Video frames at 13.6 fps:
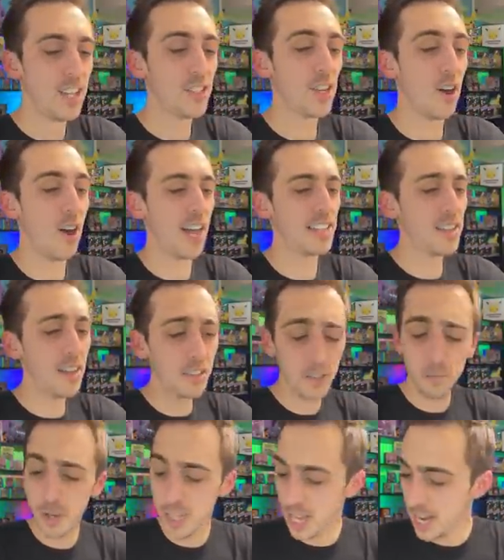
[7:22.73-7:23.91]
So I saw
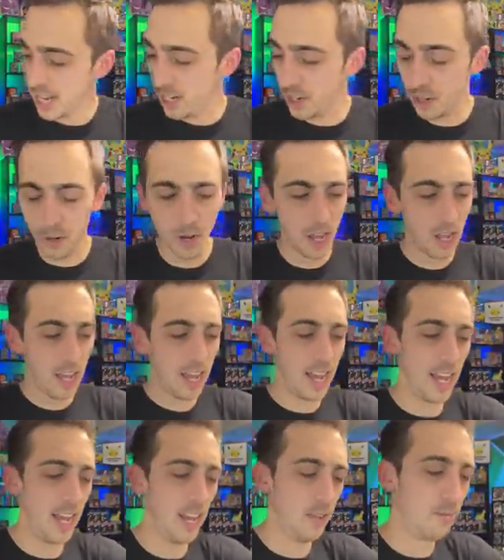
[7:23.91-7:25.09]
someone that I knew,
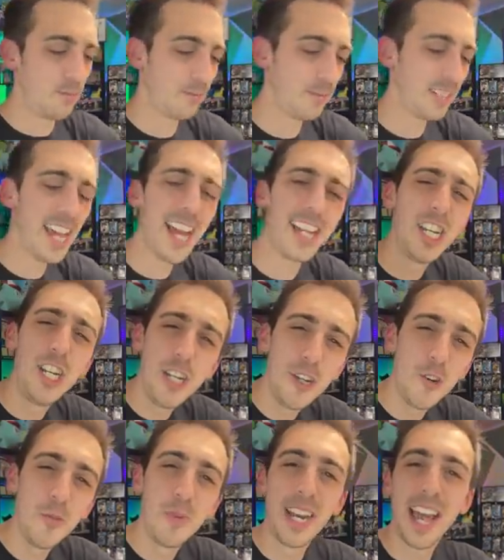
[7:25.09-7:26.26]
not
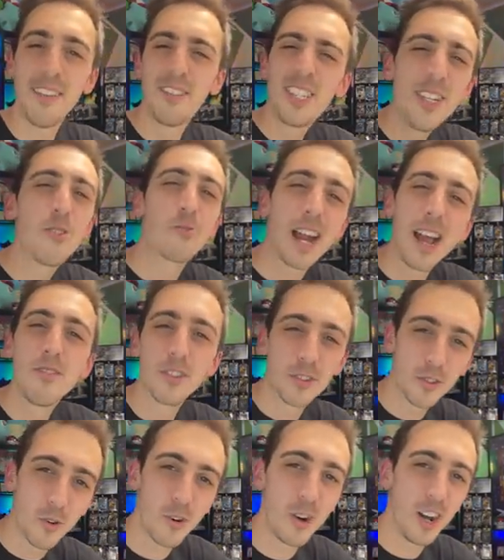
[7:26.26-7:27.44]
new, but I've seen around the
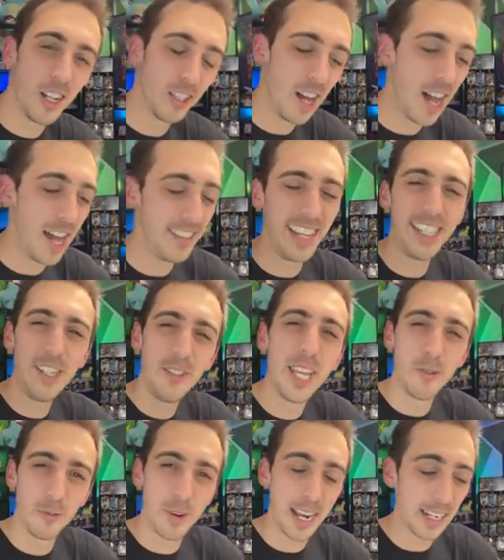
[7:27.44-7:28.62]
store a lot, and I knew
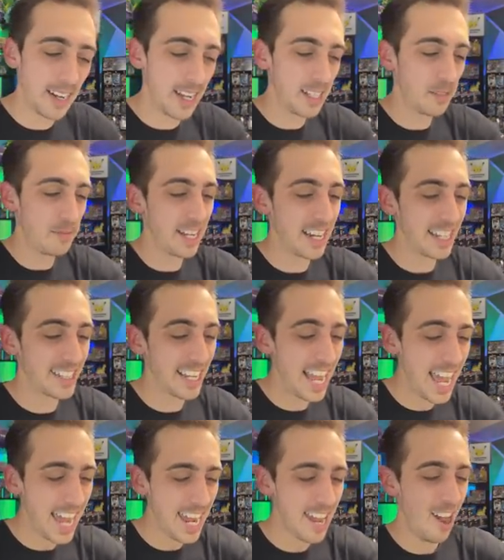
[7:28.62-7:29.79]
they would recognize me. And I said,
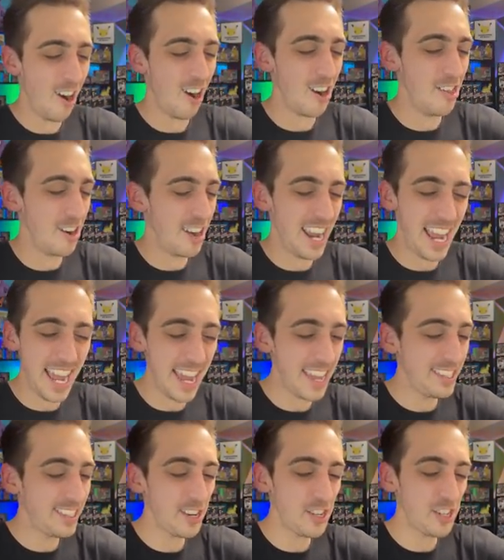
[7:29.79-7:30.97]
hey,
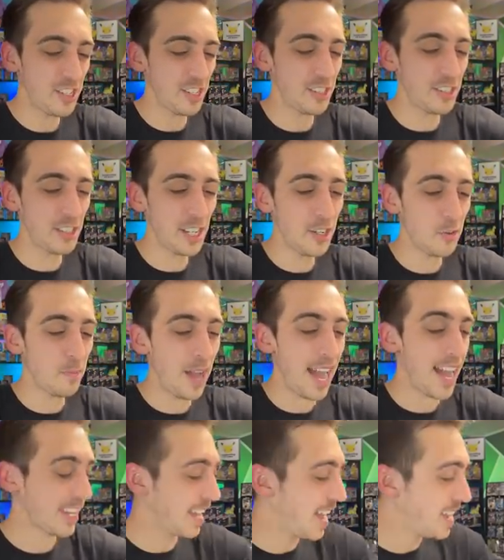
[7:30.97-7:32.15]
is there just a single
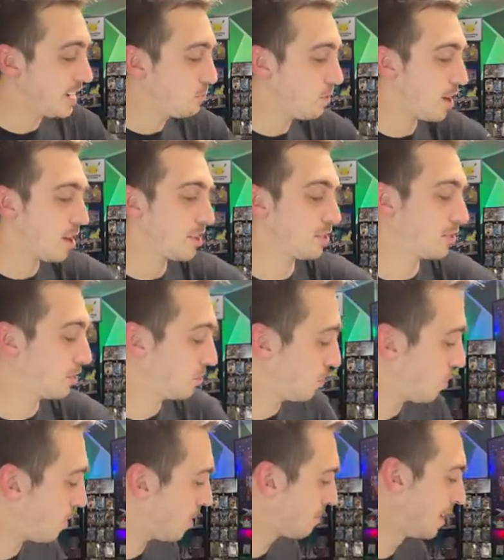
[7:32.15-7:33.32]
pack anywhere in the
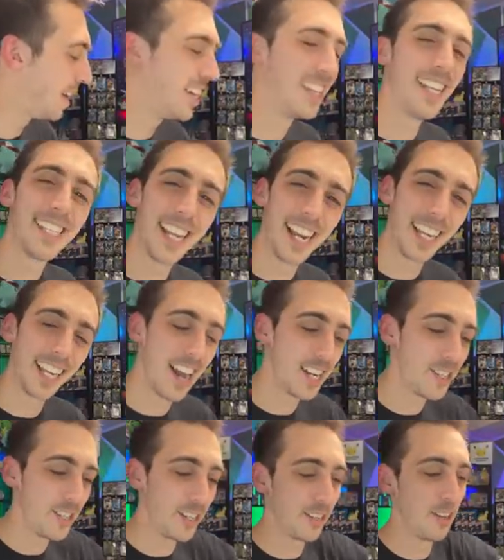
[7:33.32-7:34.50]
store? They said, I
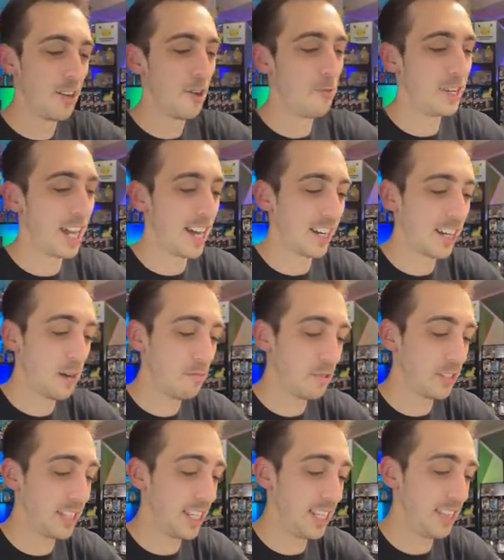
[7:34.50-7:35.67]
got you. We got a couple
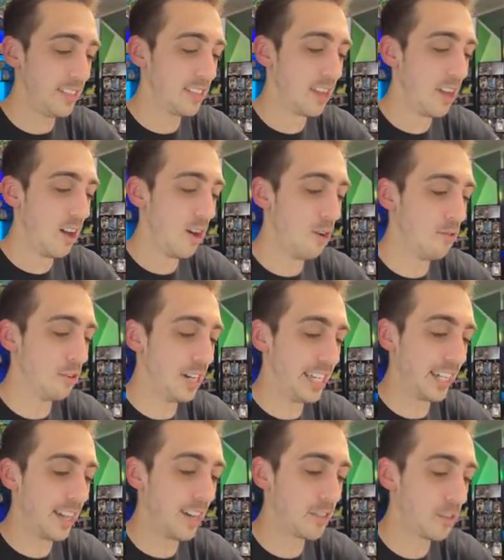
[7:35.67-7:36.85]
of tins over
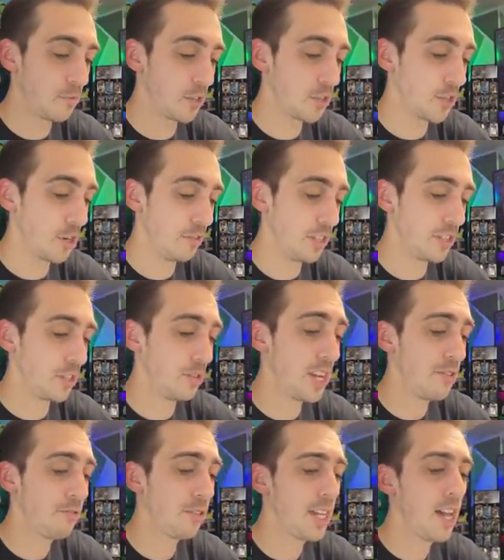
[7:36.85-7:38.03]
in customer service. So
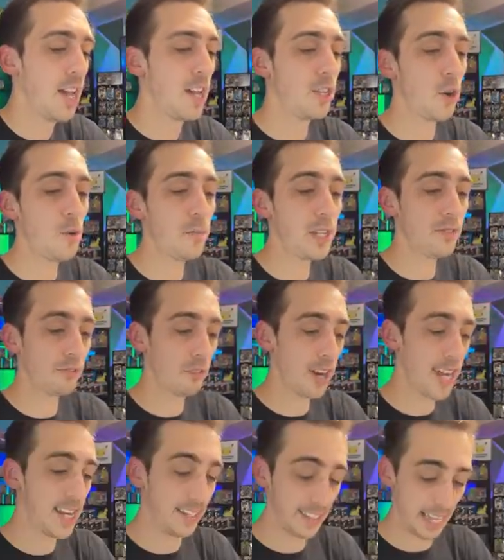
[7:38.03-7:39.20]
definitely don't be
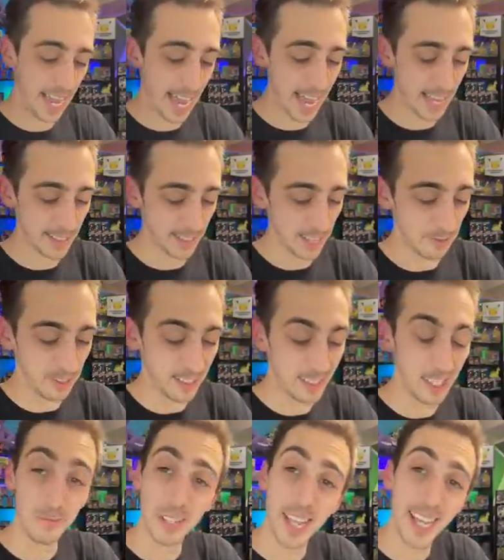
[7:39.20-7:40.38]
afraid to ask if it
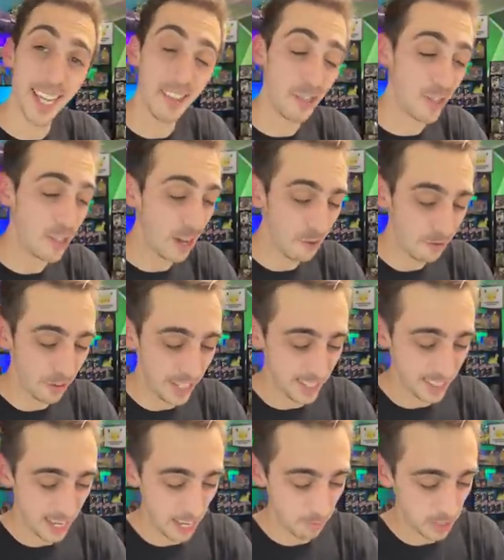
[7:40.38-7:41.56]
seems like the shelf
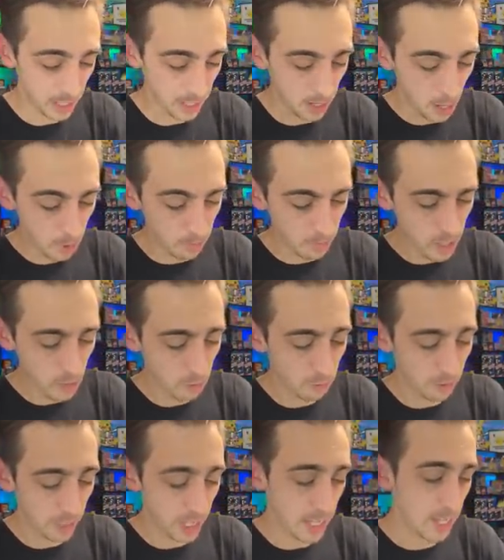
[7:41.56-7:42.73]
is empty. Mew
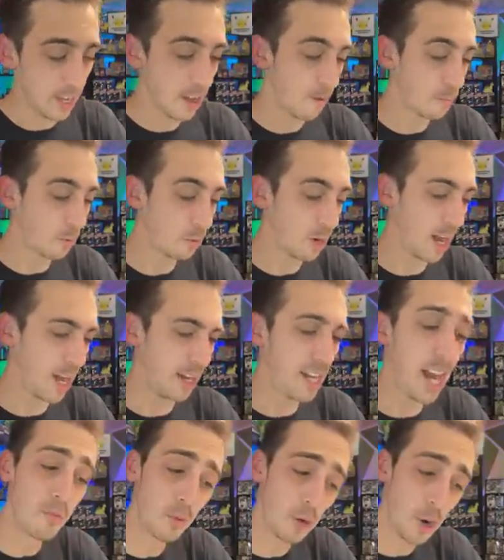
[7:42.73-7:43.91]
V,
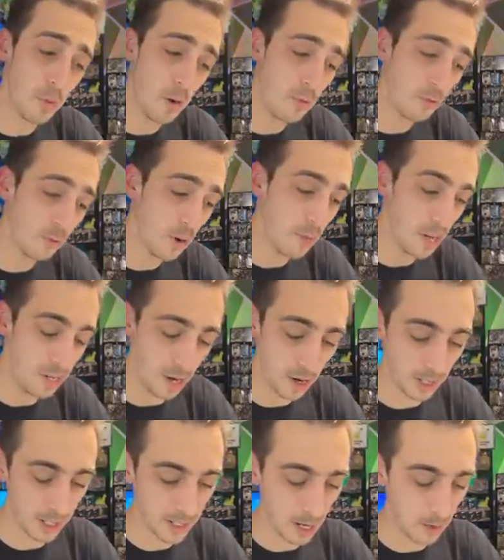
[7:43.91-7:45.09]
not promo, from
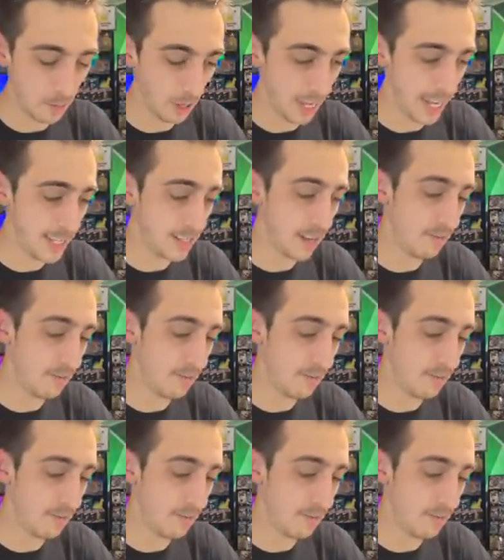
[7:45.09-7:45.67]
Darkness Ablaze.